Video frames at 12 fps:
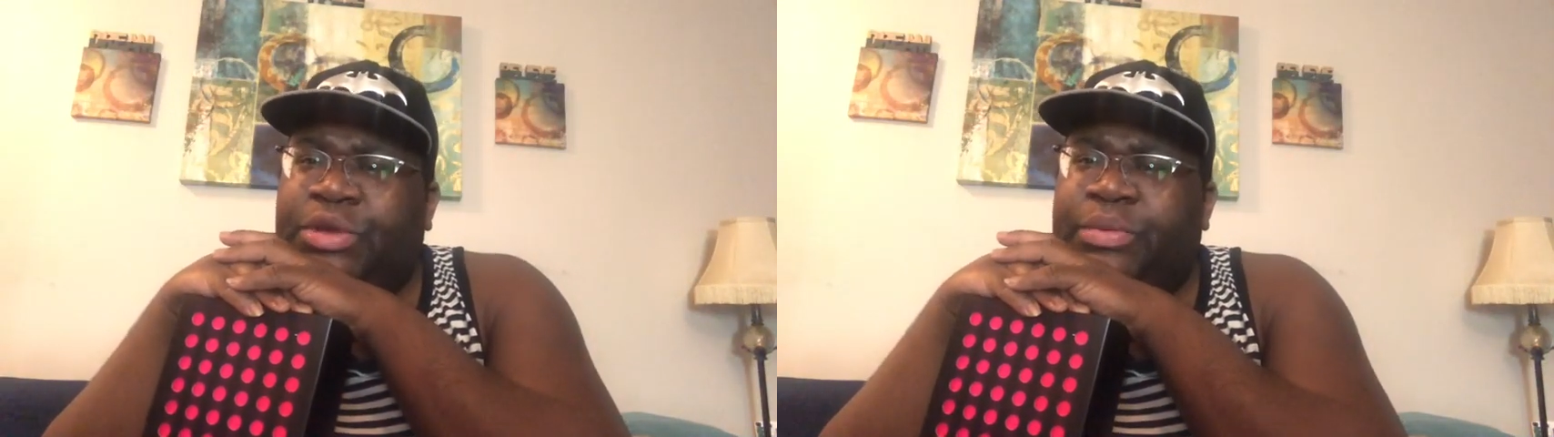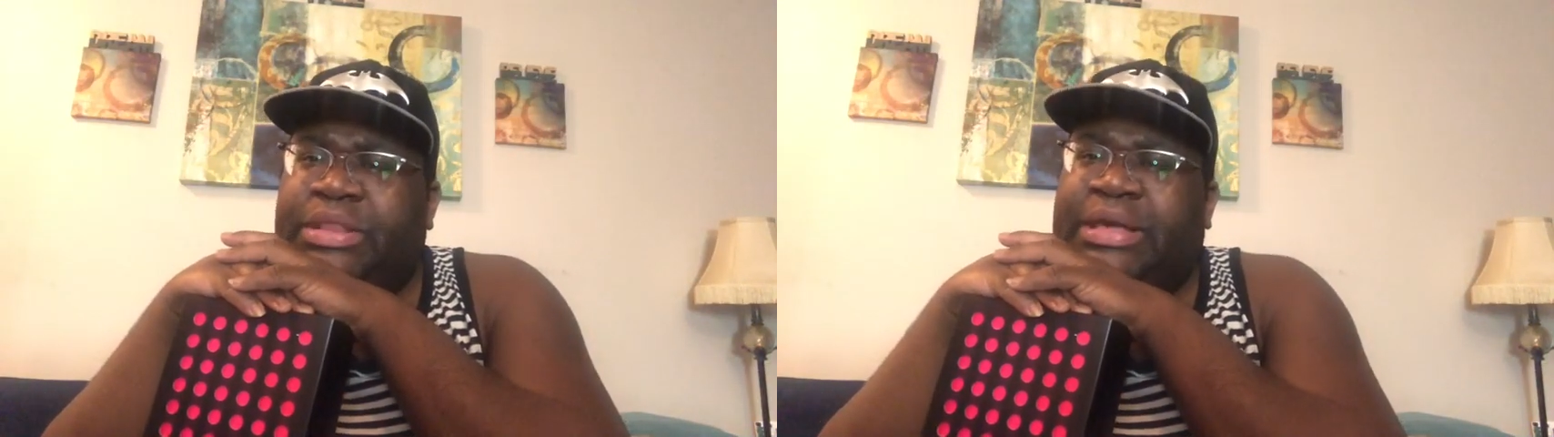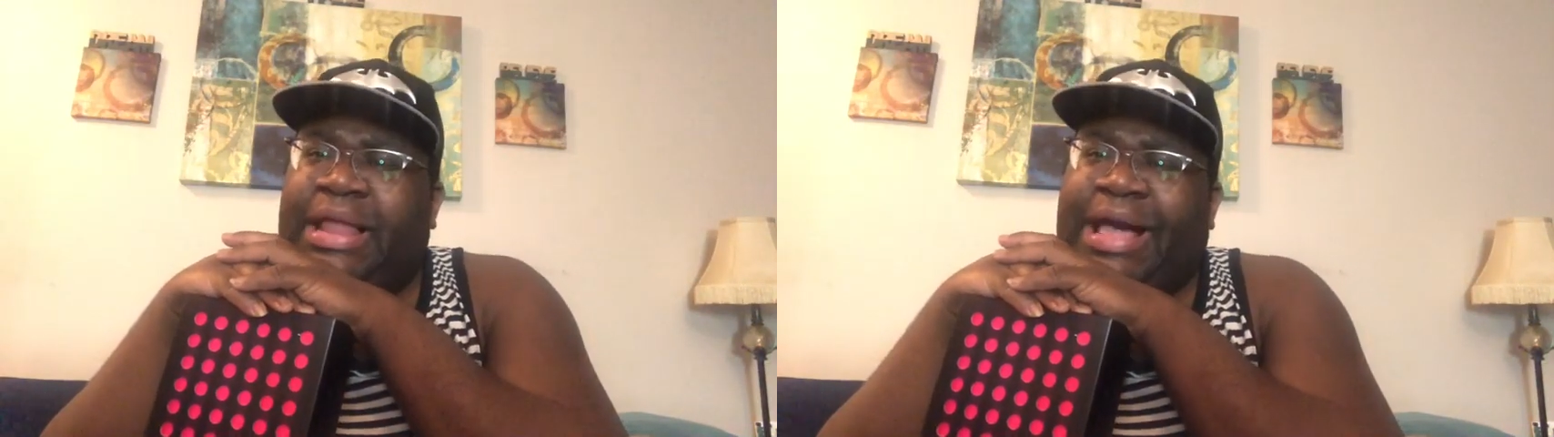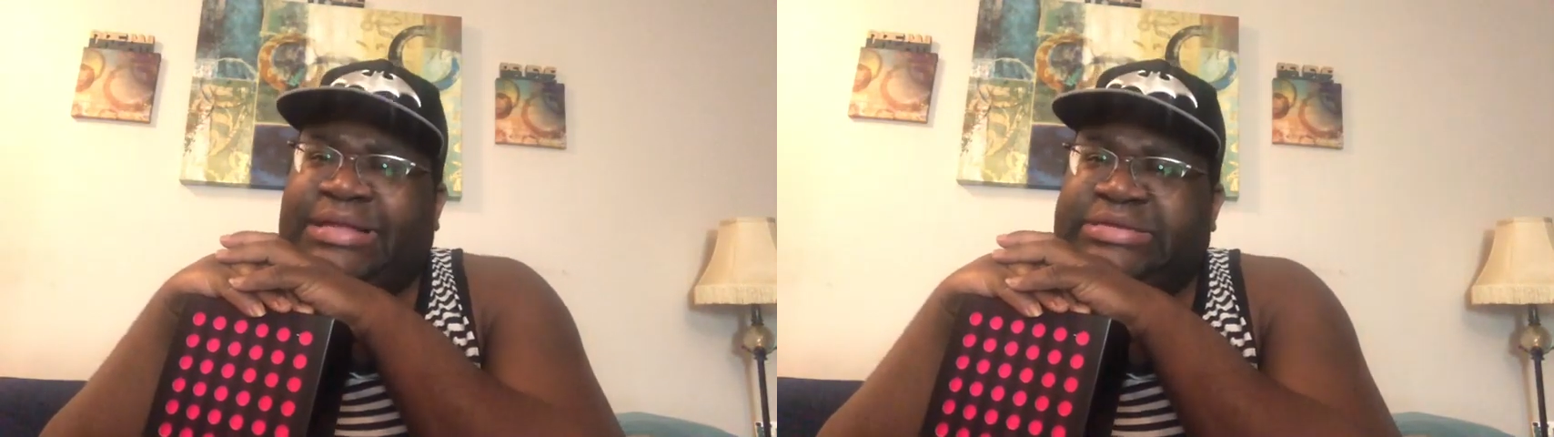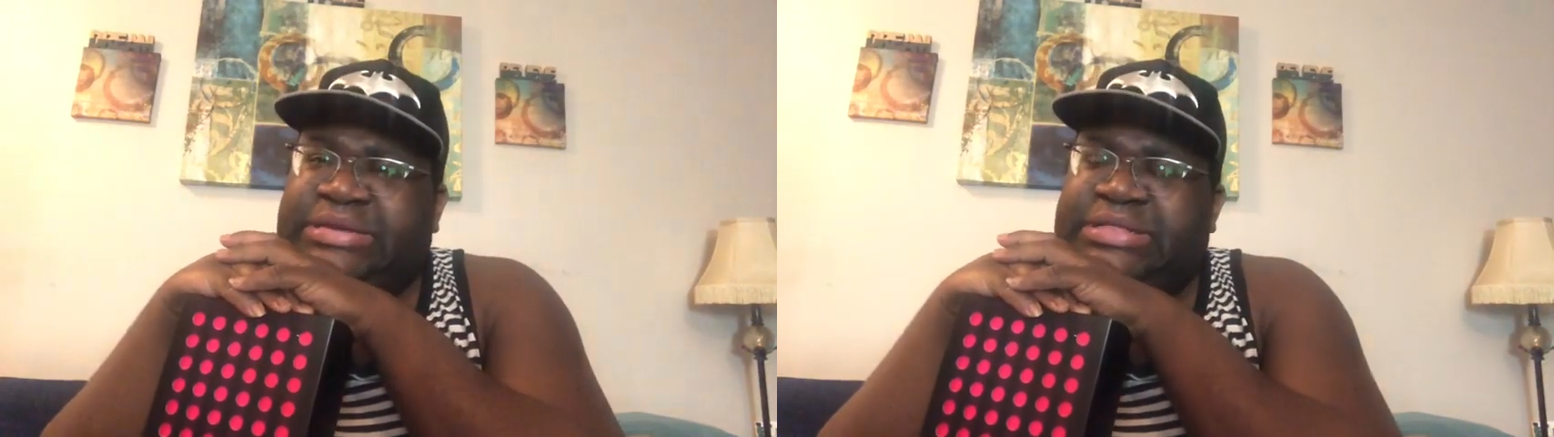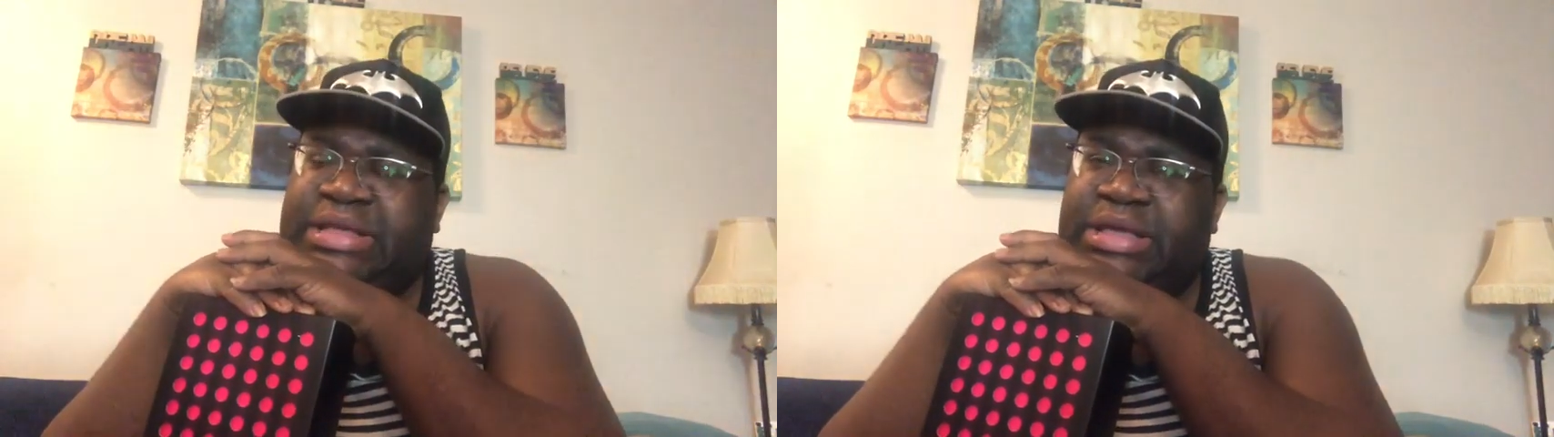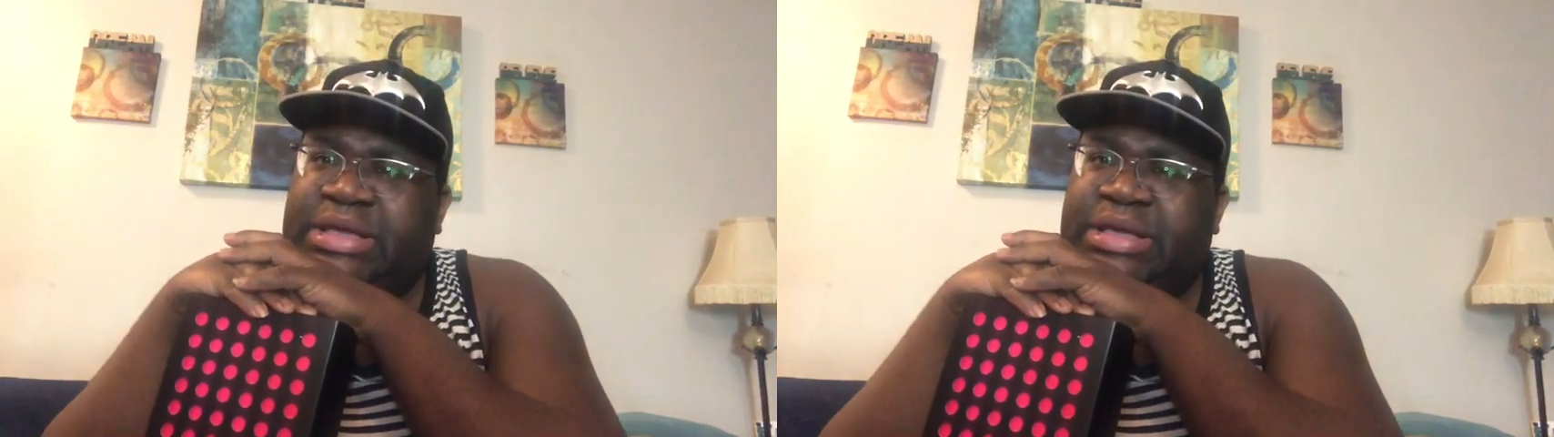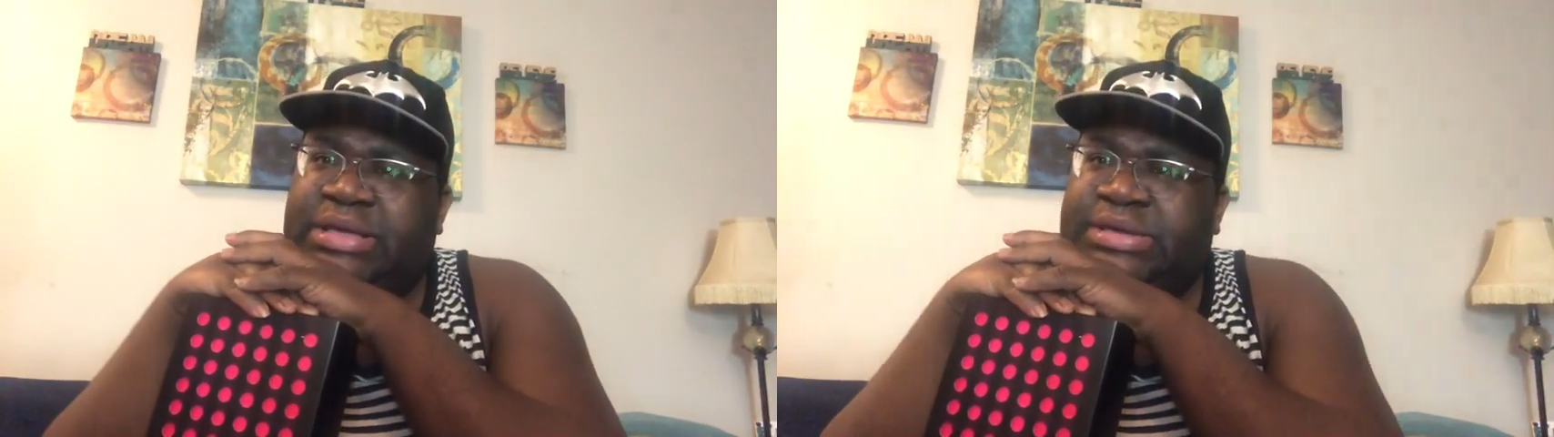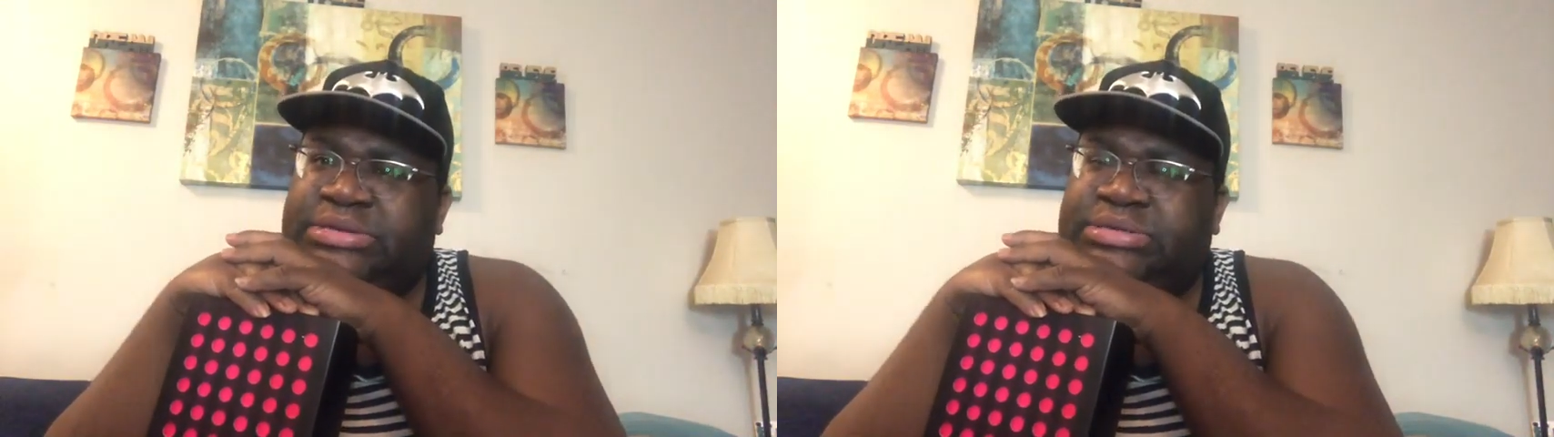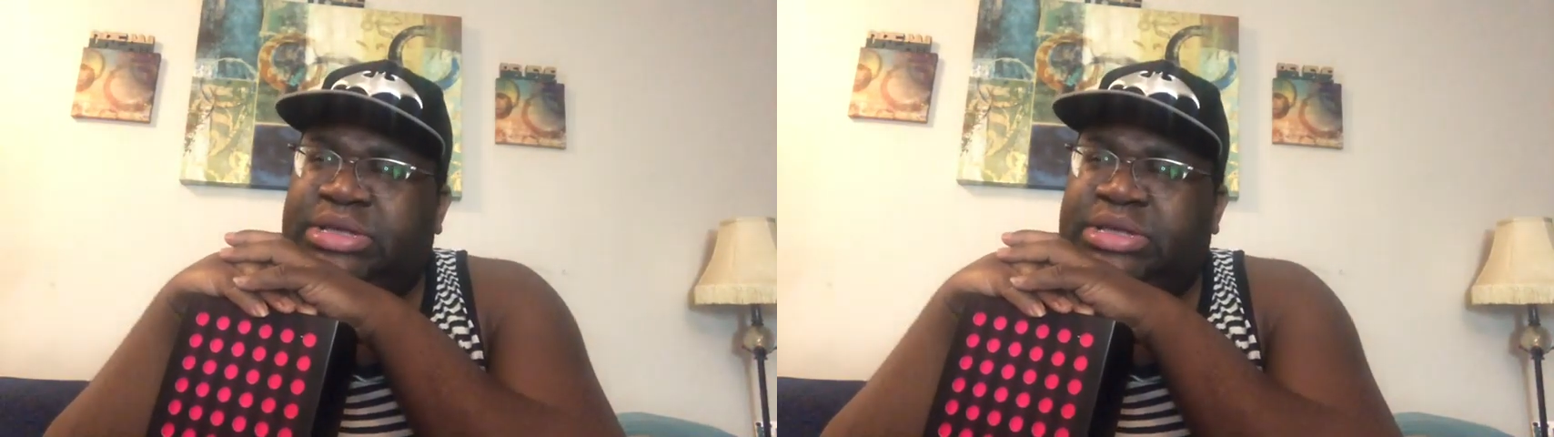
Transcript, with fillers: really classic things.